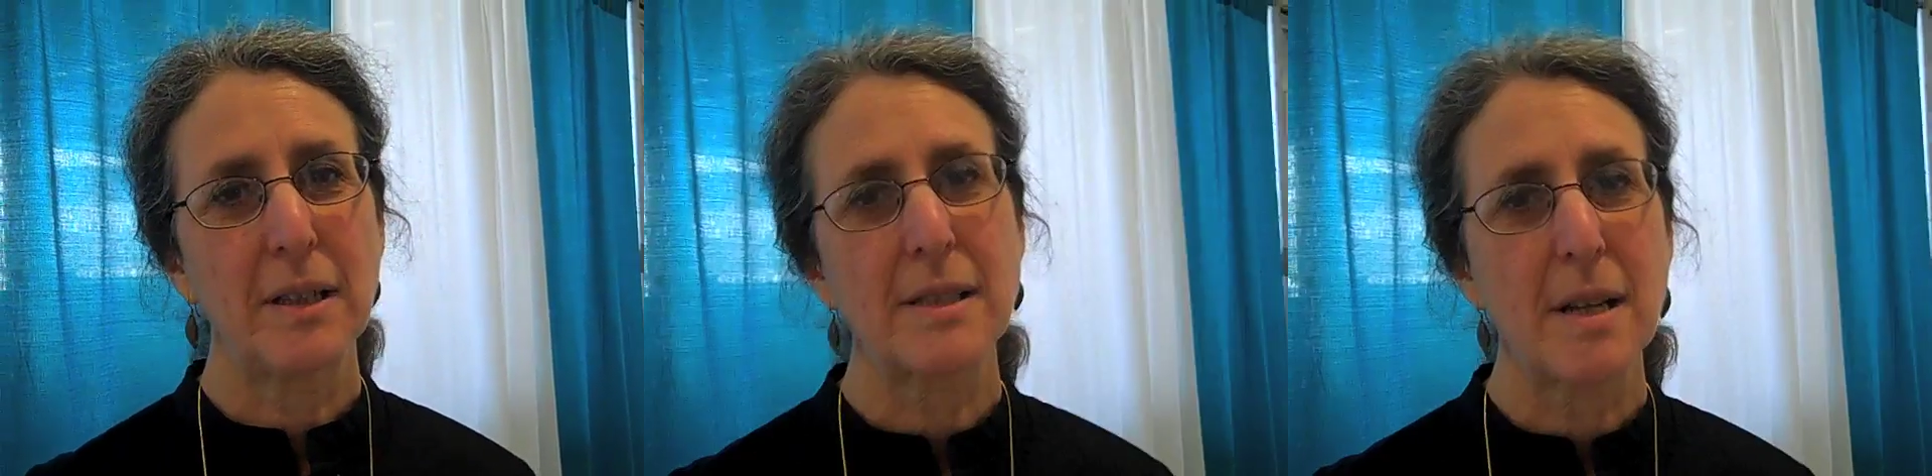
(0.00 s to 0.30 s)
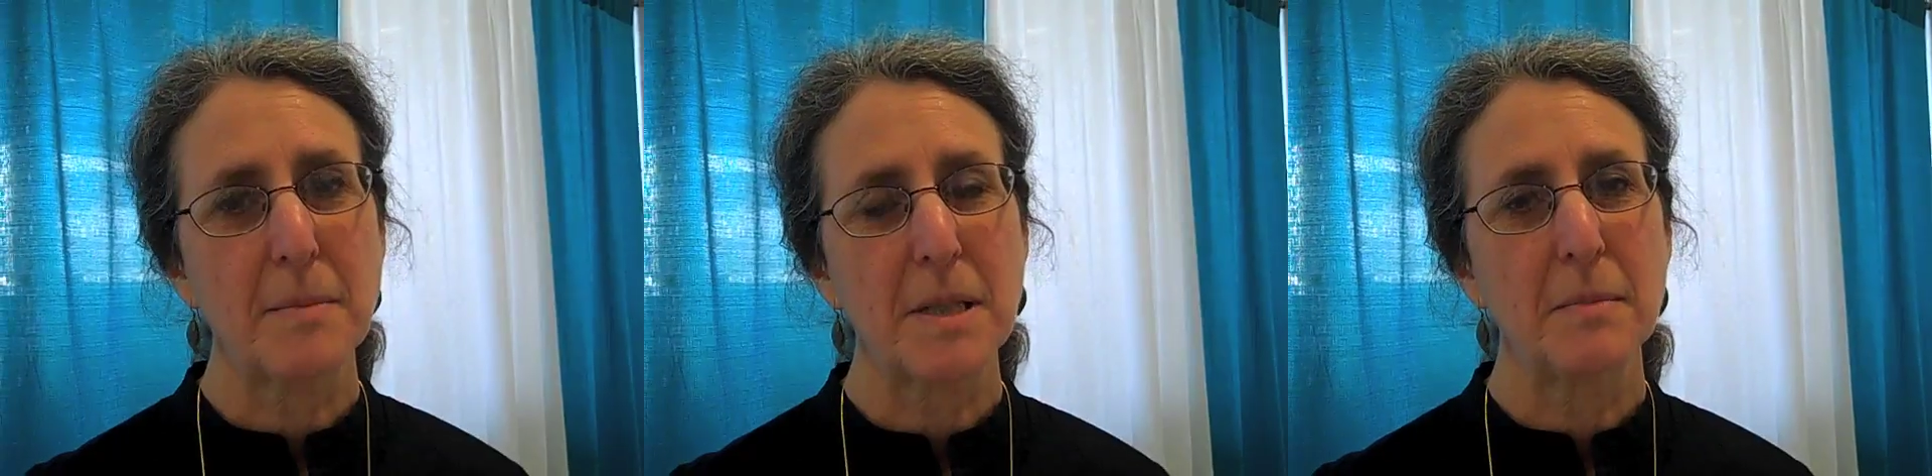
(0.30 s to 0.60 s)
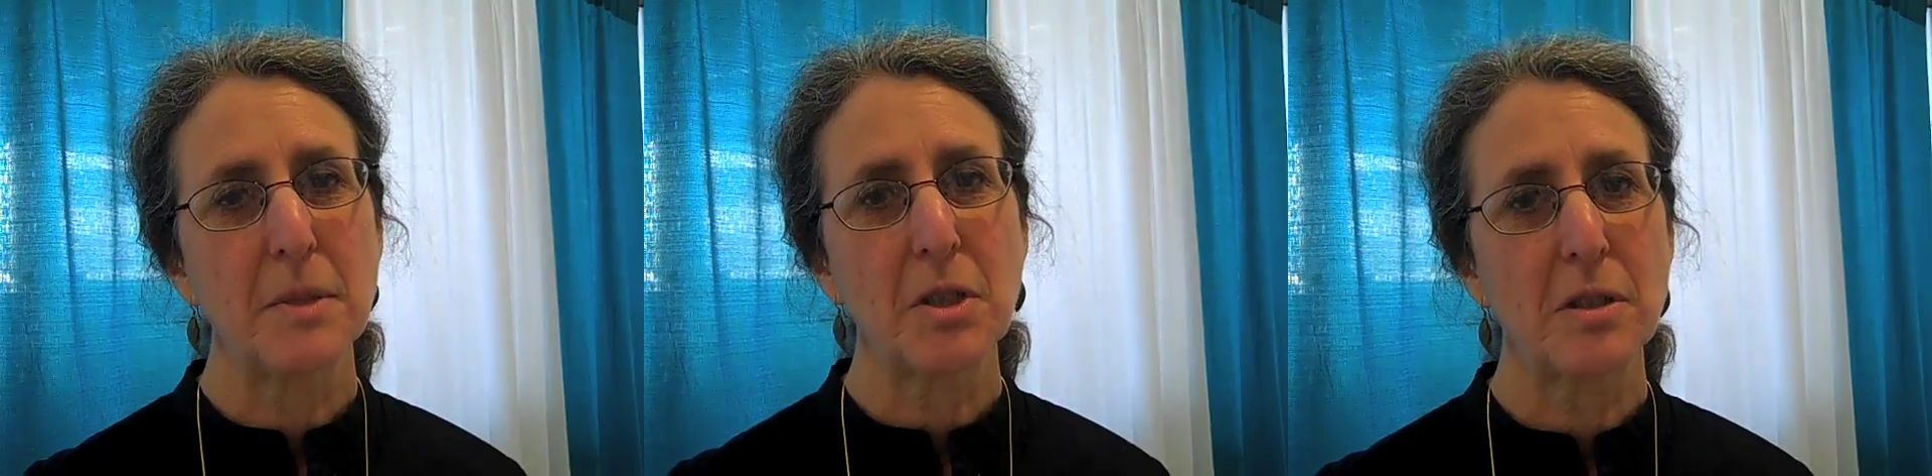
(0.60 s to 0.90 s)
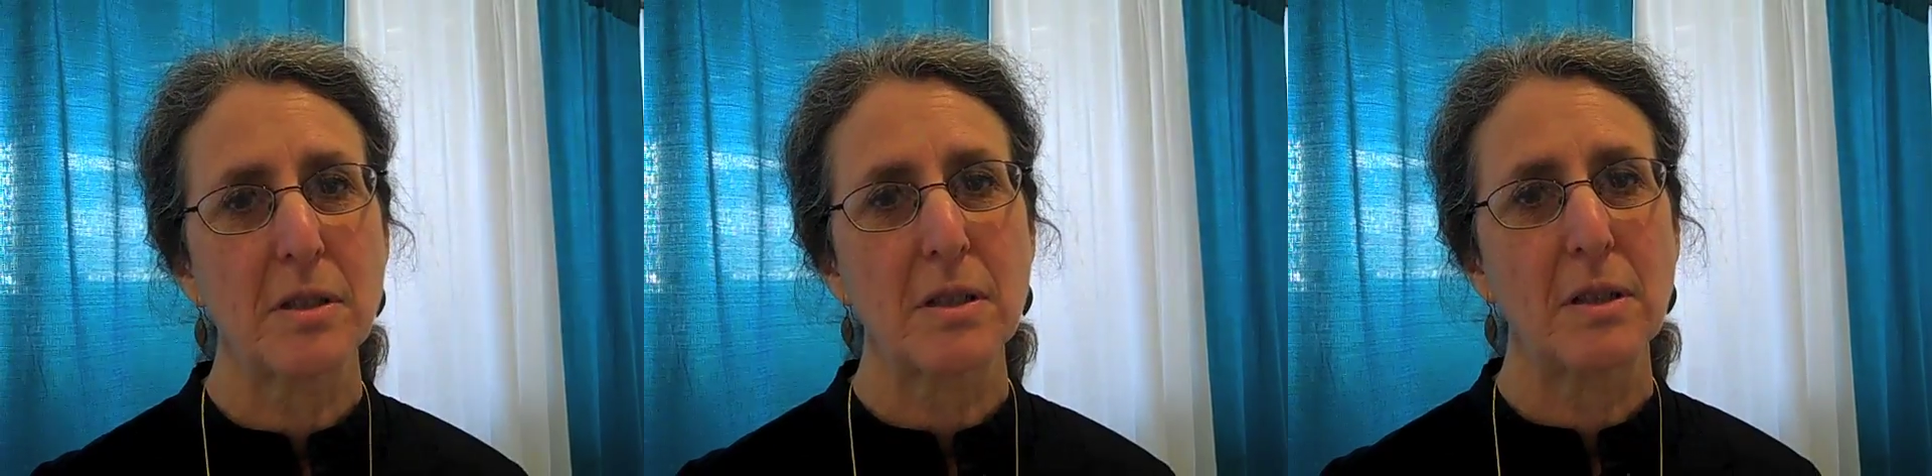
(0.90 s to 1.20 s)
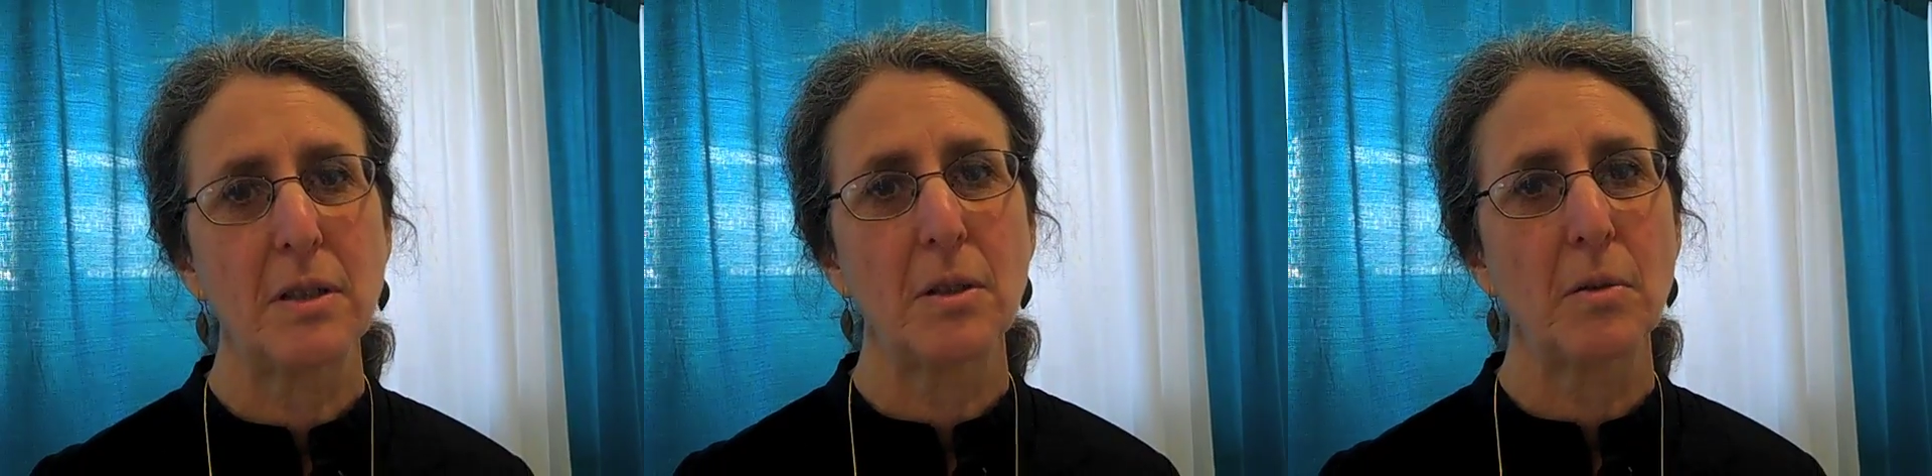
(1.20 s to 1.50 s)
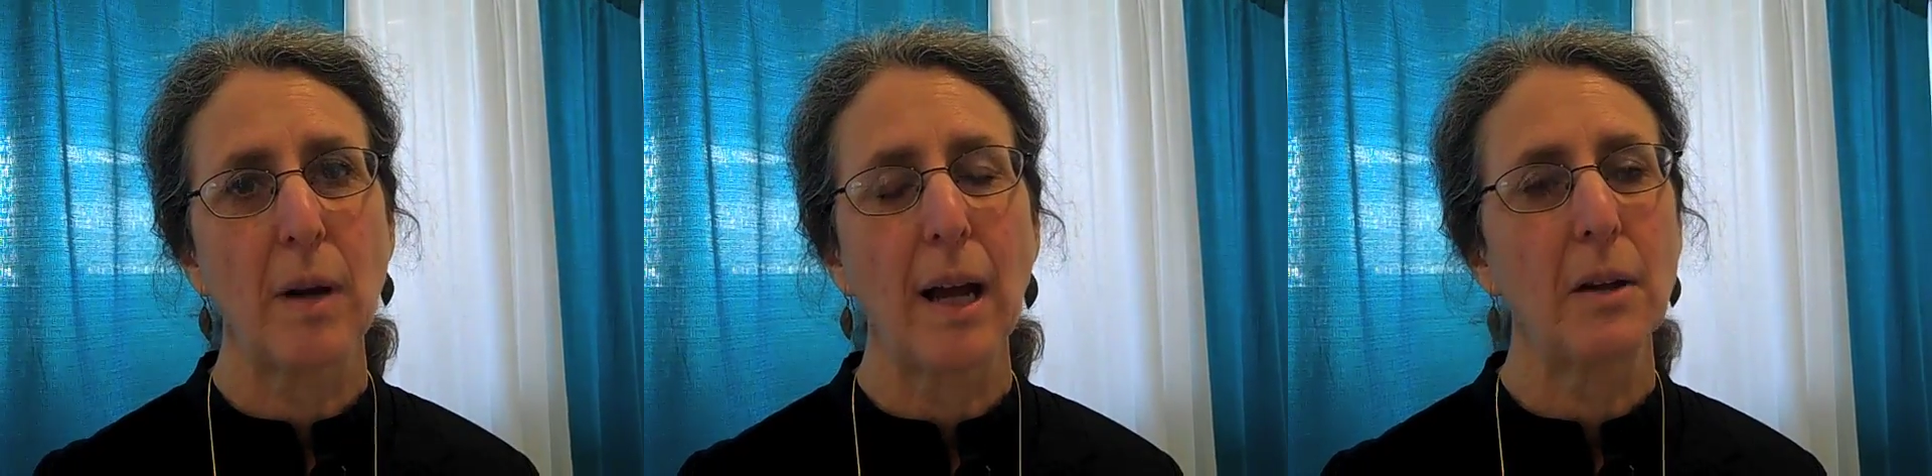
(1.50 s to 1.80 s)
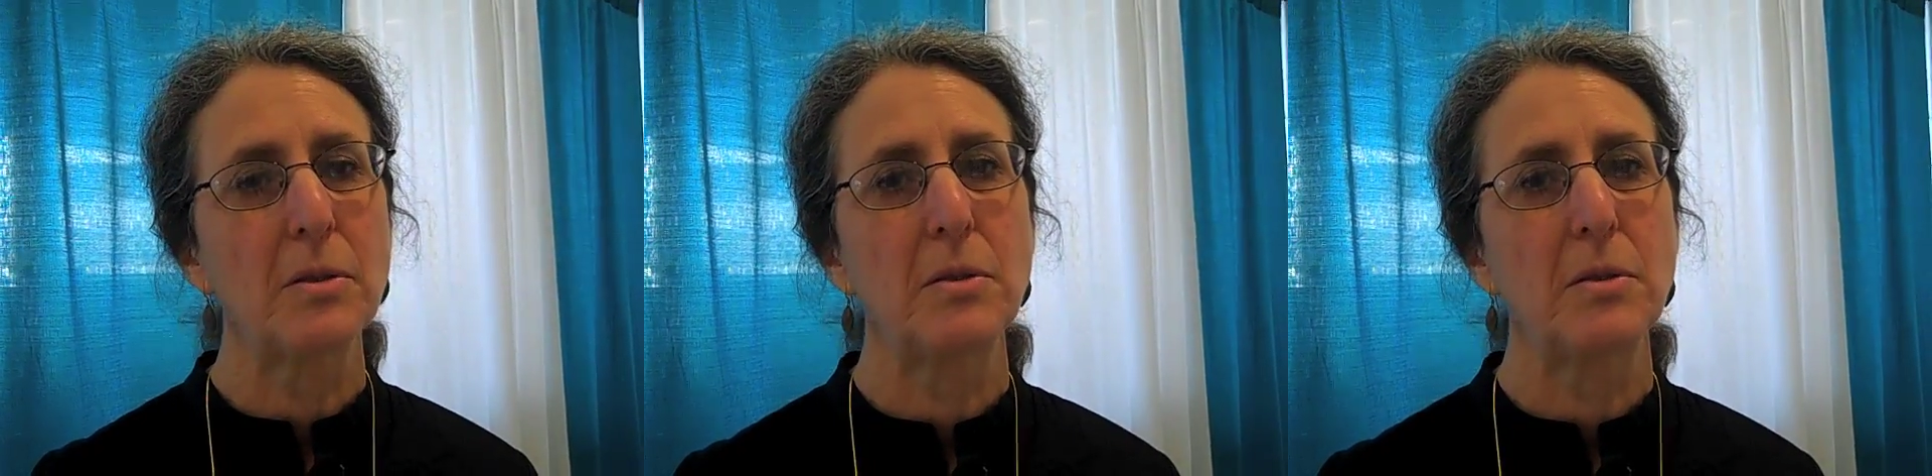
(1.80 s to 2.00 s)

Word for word: accept submissions year round.